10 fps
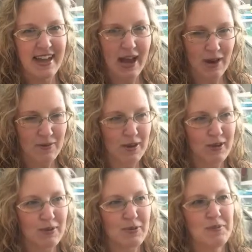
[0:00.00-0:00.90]

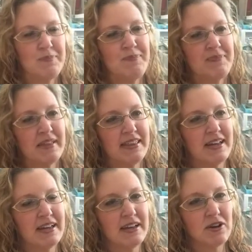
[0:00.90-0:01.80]
narrow
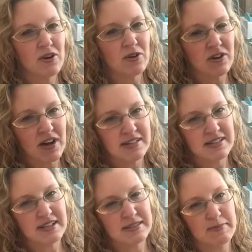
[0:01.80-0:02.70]
that can go across
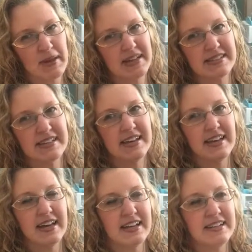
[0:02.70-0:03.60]
that space.
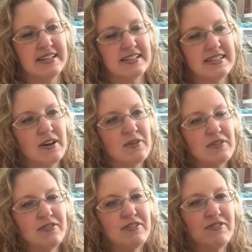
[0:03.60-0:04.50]
And so
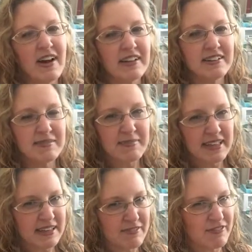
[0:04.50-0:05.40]
if you followed
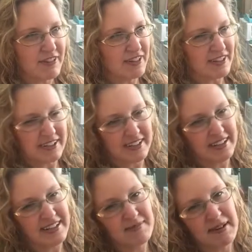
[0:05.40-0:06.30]
me for
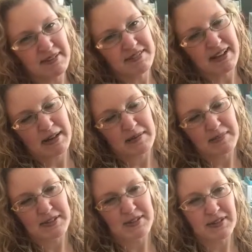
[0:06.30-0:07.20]
any amount of time,
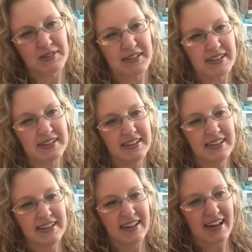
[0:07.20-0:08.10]
you know that
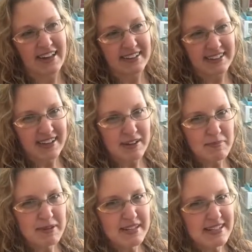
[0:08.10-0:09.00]
Alan and I are
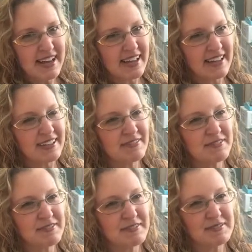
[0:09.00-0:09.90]
pretty tight.
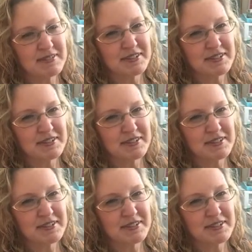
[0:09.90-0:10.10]
We're